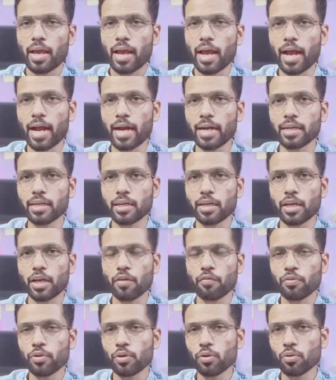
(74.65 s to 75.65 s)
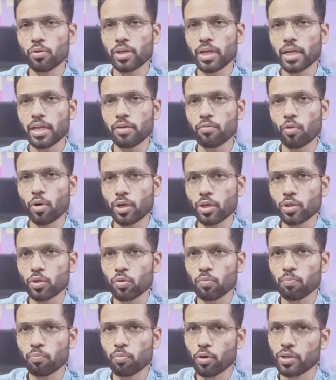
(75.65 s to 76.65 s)
And if you really want
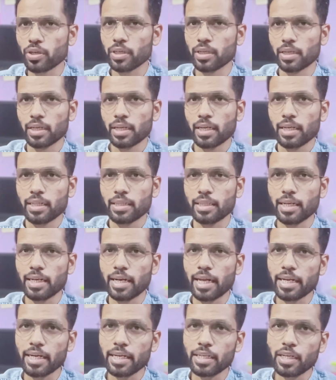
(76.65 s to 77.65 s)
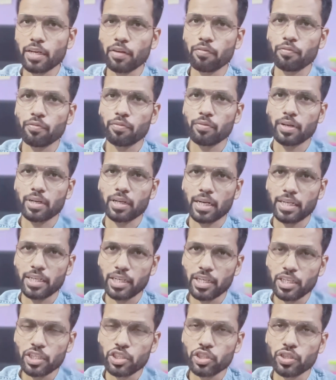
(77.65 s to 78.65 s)
to put the negative
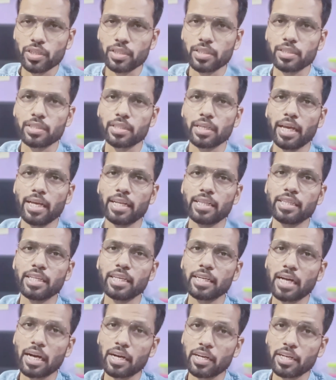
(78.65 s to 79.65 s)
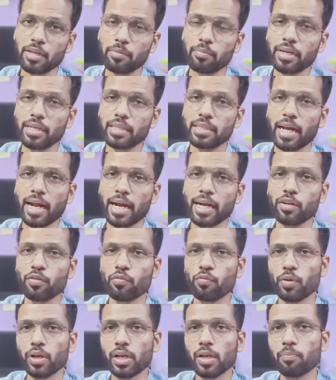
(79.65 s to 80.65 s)
conditions in the agreement that
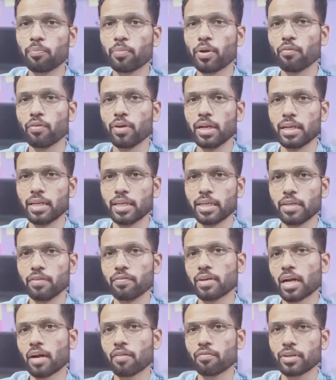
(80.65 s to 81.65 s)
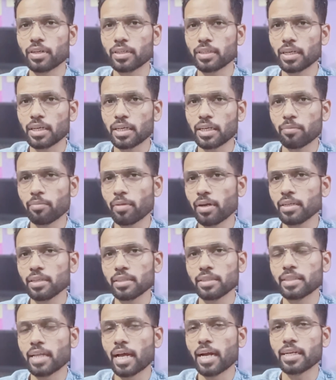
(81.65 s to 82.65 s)
will prevail even after the agreement,
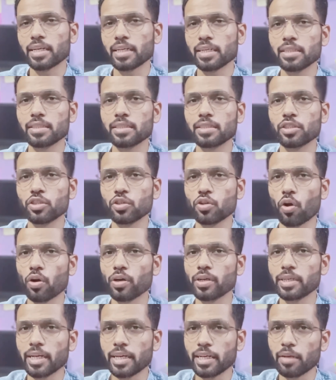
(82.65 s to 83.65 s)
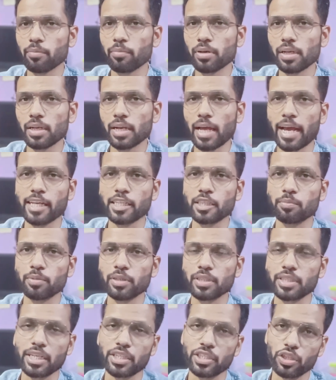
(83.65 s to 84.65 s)
that is not tenable as
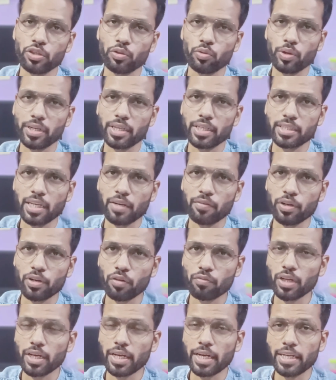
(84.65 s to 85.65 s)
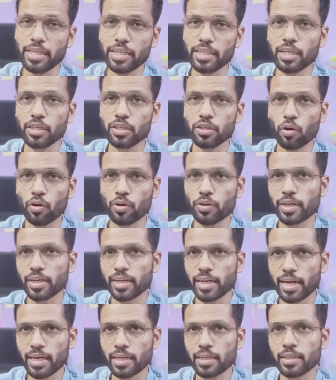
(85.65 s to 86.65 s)
per section 27 of the Indian
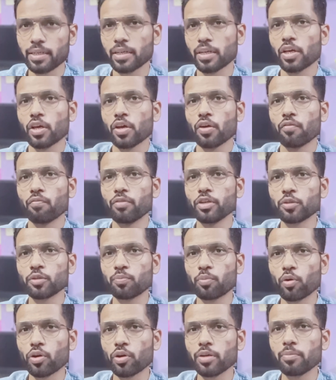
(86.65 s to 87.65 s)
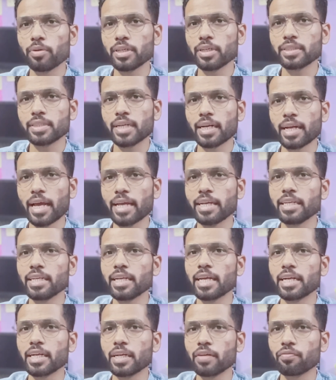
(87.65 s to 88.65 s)
Contract Act, which prohibits that any
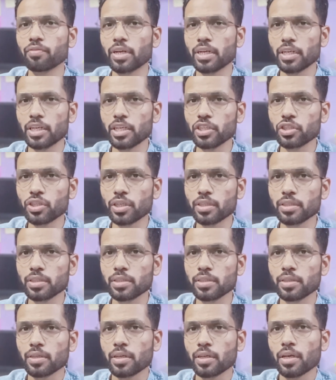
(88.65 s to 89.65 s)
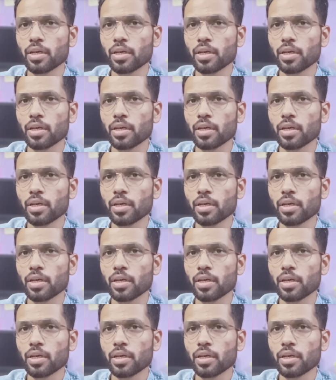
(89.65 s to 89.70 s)
negative conditions